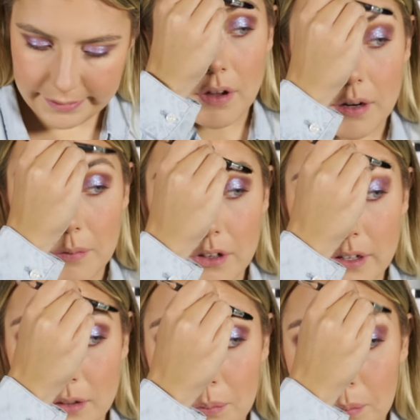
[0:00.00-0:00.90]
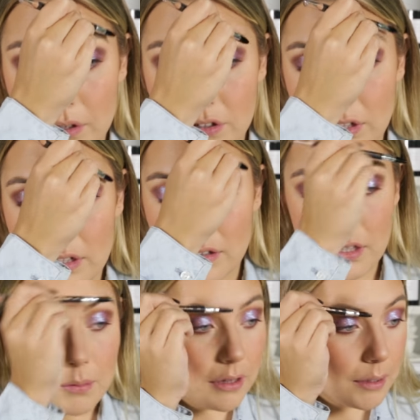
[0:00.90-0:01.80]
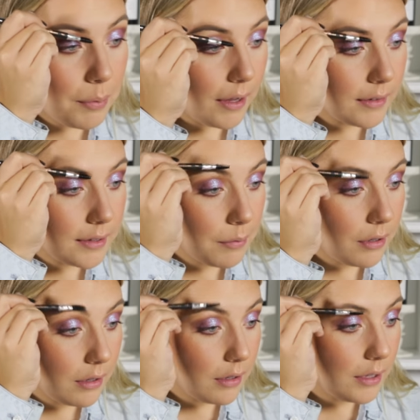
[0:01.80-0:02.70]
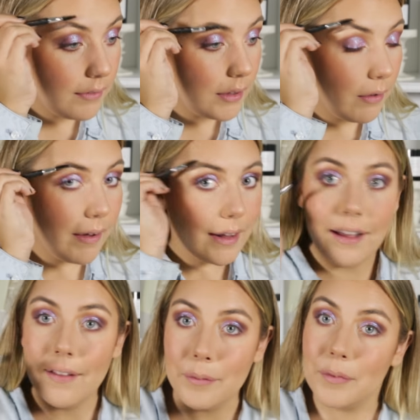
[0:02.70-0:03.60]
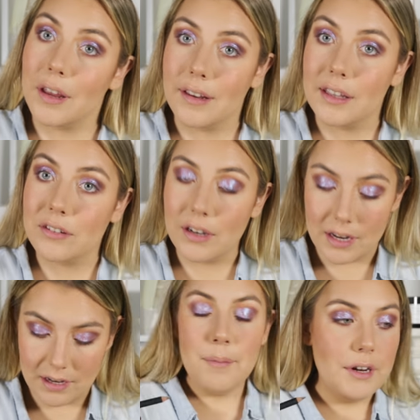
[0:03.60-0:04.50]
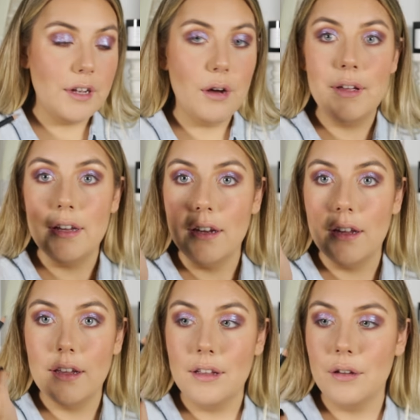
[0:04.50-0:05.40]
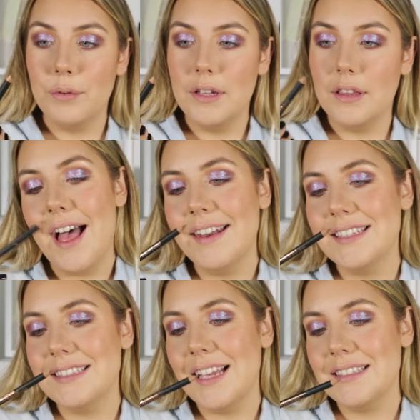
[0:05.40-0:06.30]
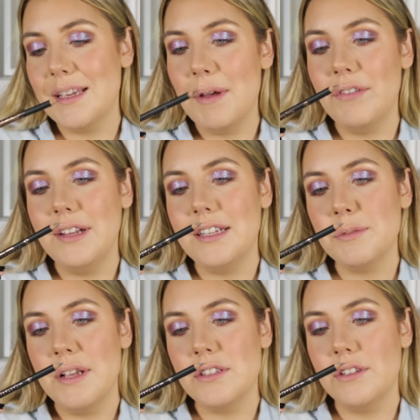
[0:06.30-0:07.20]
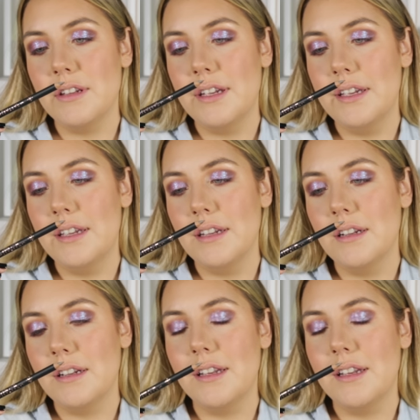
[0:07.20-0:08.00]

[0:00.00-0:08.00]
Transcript: want them to look as bushy as humanly possible, even though I got them done yesterday. I'm gonna go in uh, with Anastasia Beverly Hills Pencil and